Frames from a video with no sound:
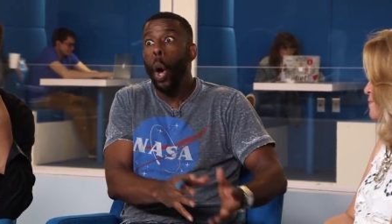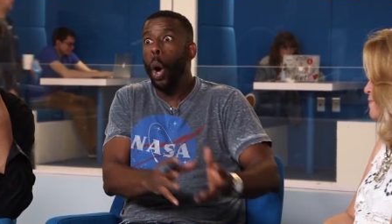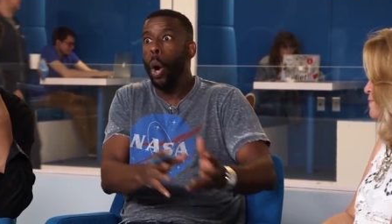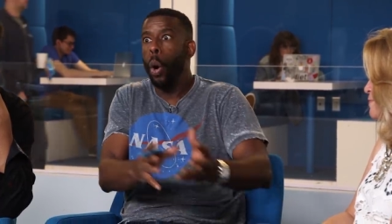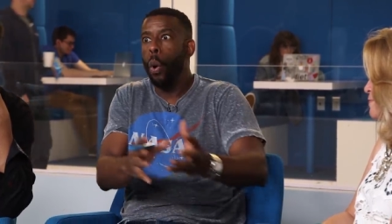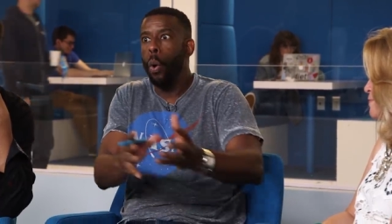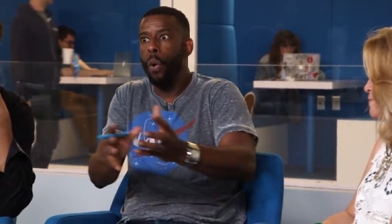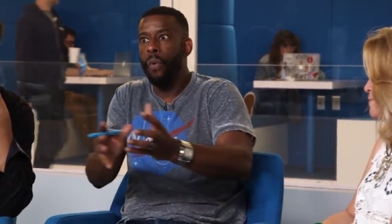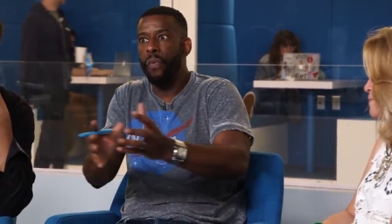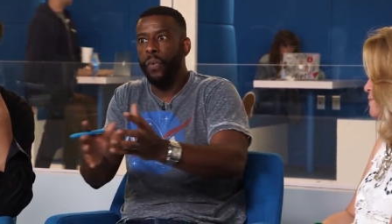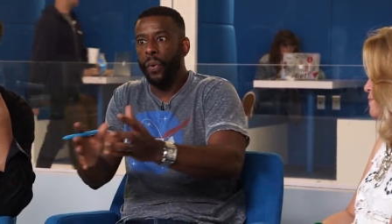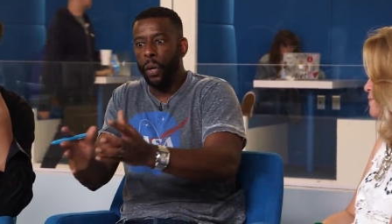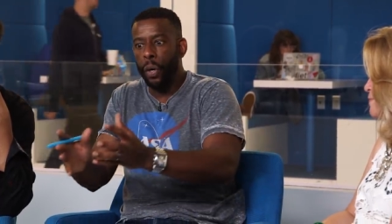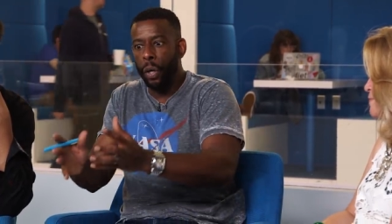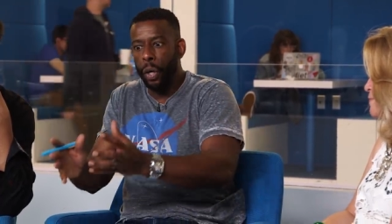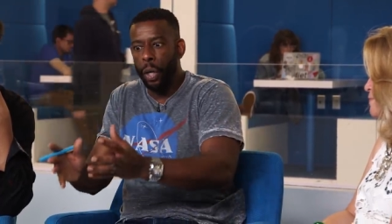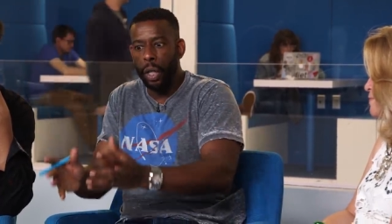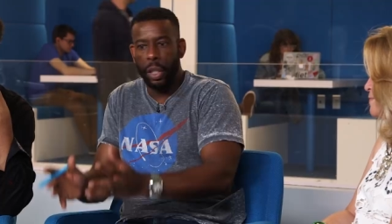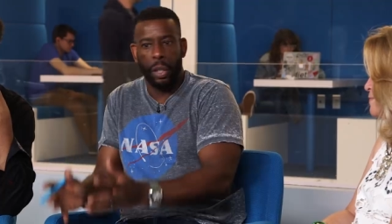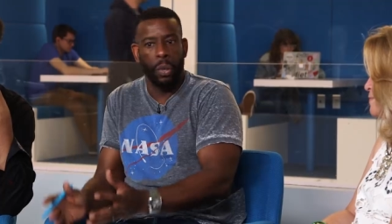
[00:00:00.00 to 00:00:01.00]

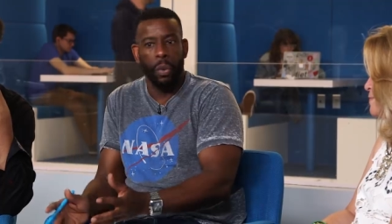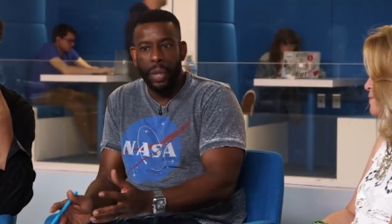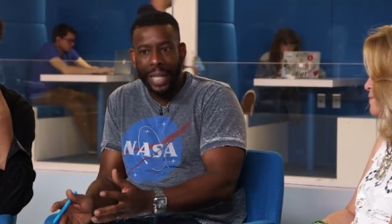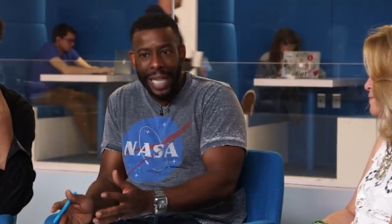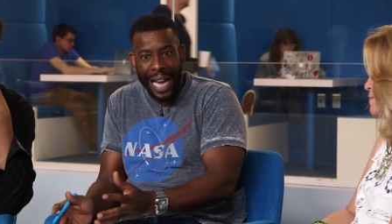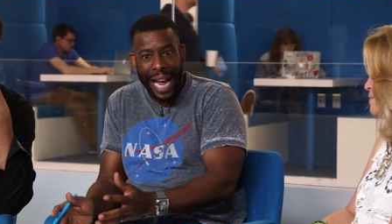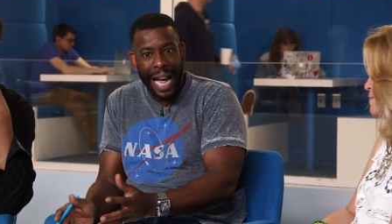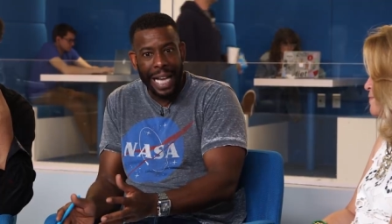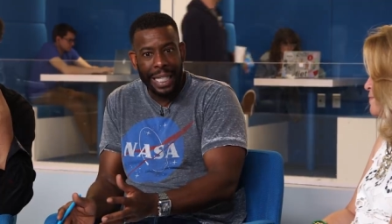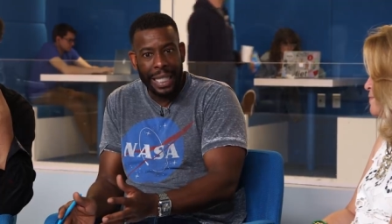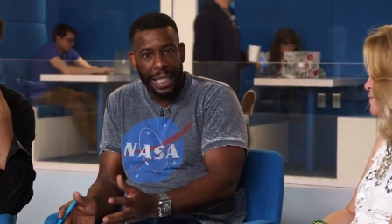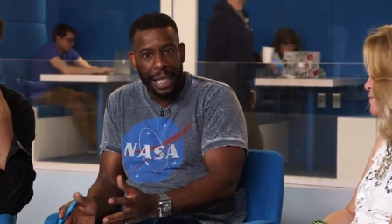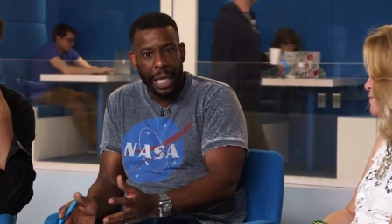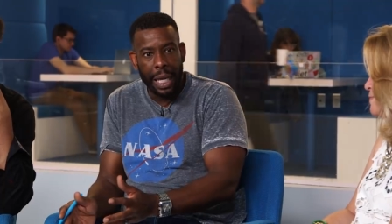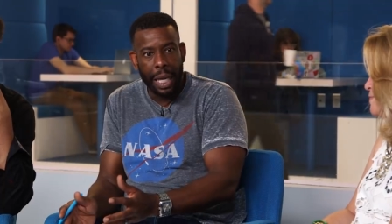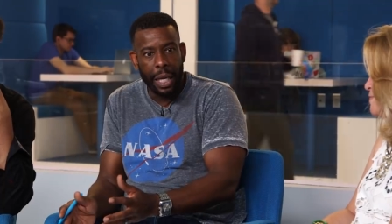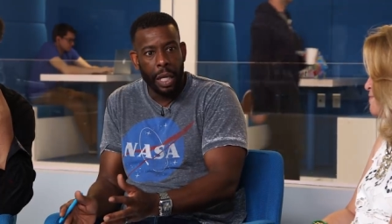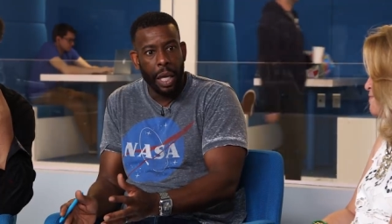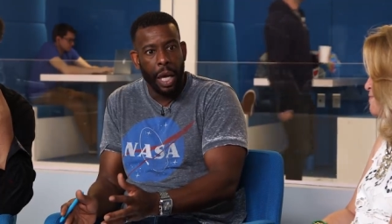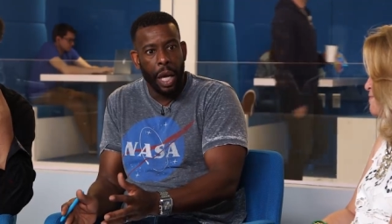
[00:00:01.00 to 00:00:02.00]
over to
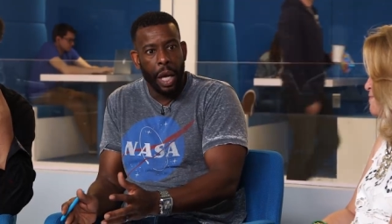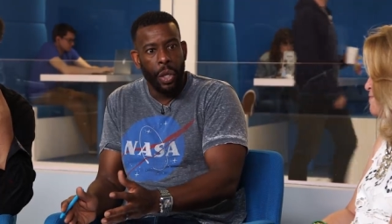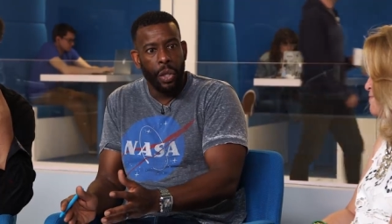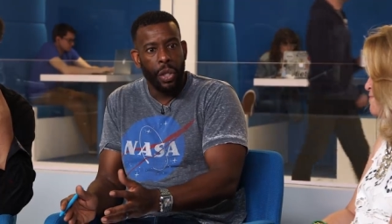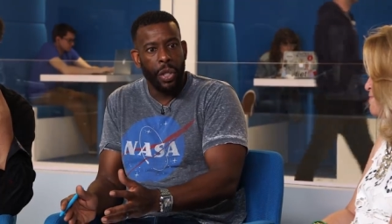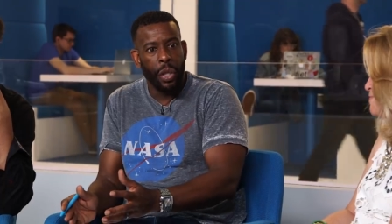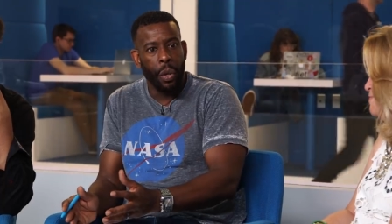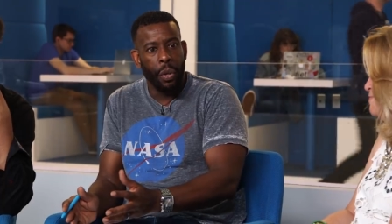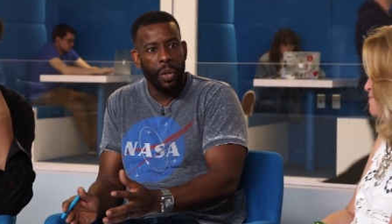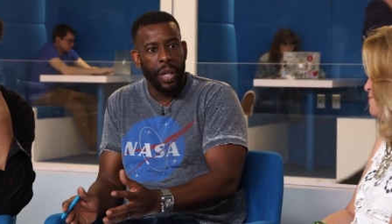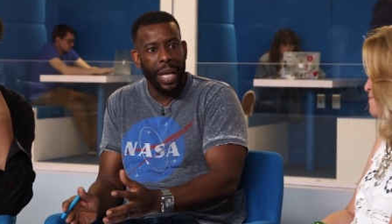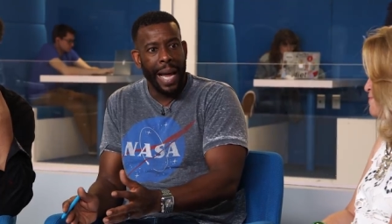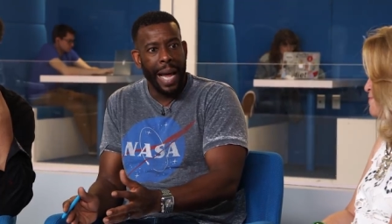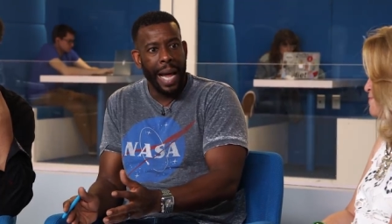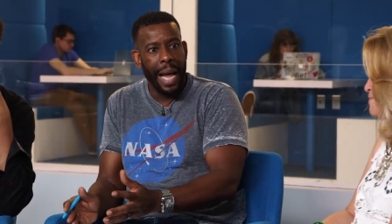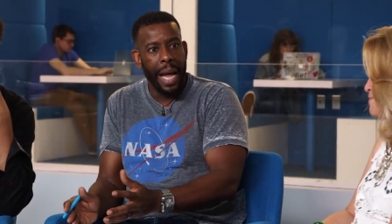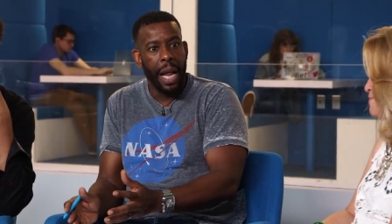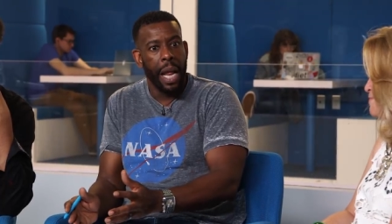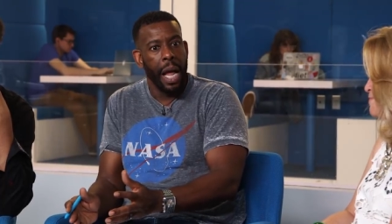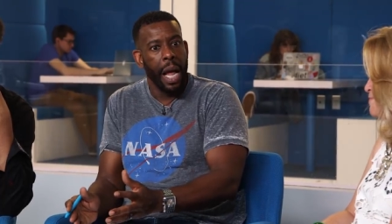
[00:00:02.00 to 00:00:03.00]
NASA so
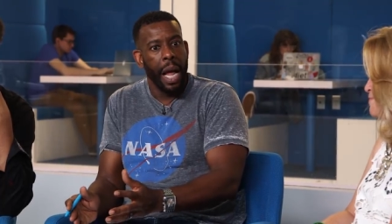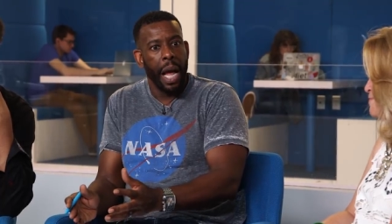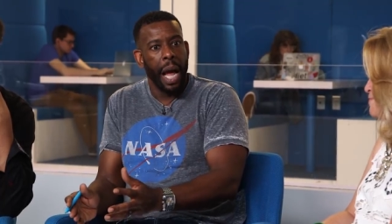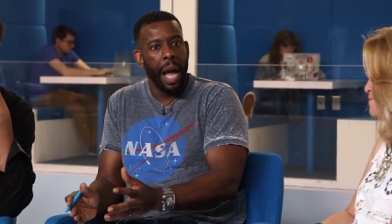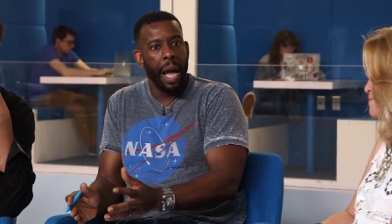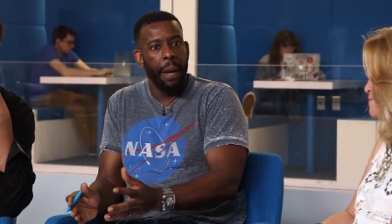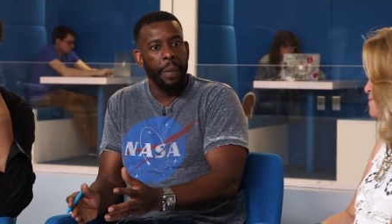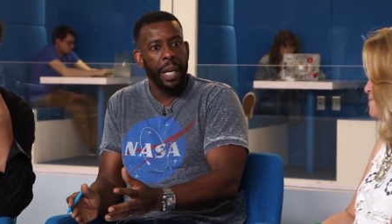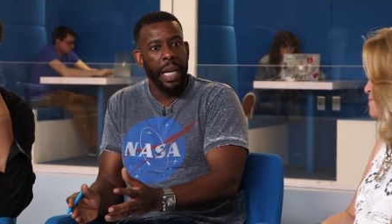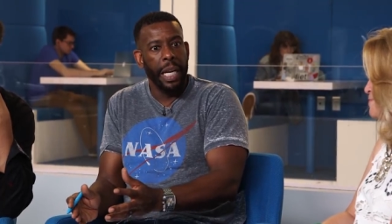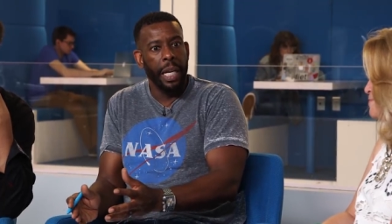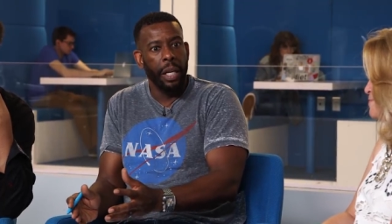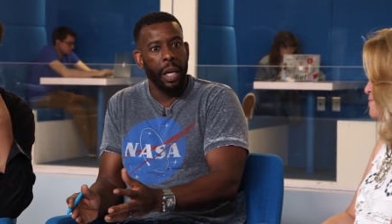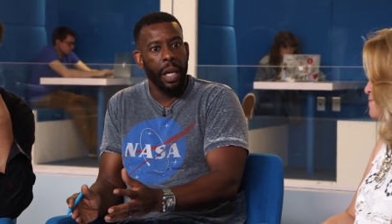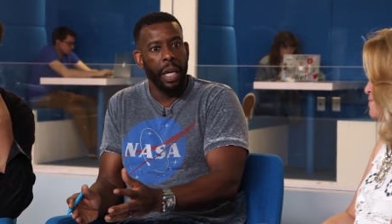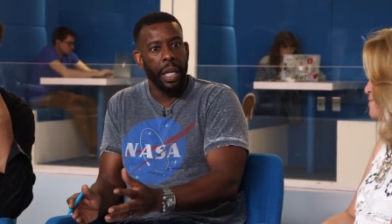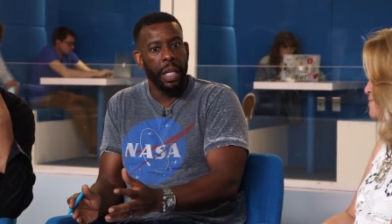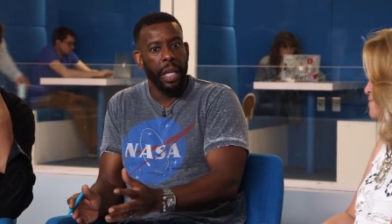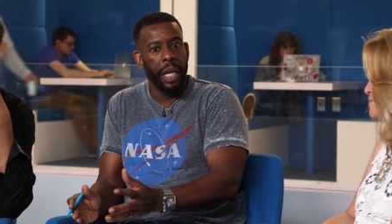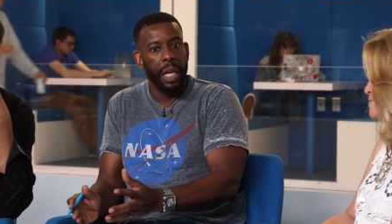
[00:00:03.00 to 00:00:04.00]
that, I mean,
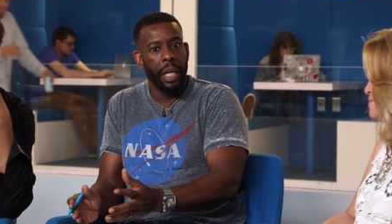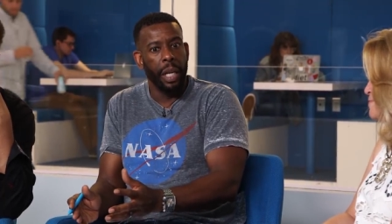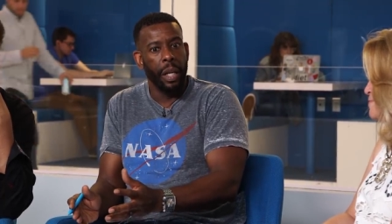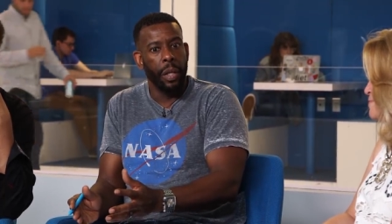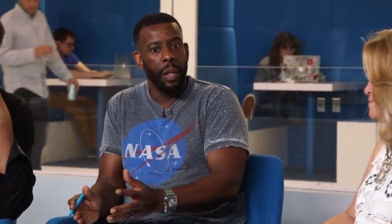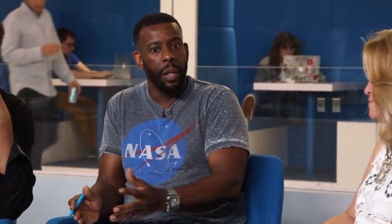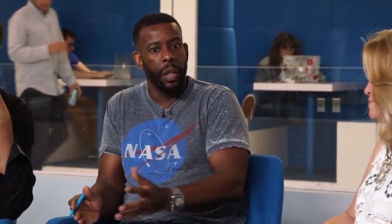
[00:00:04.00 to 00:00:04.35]
it, it,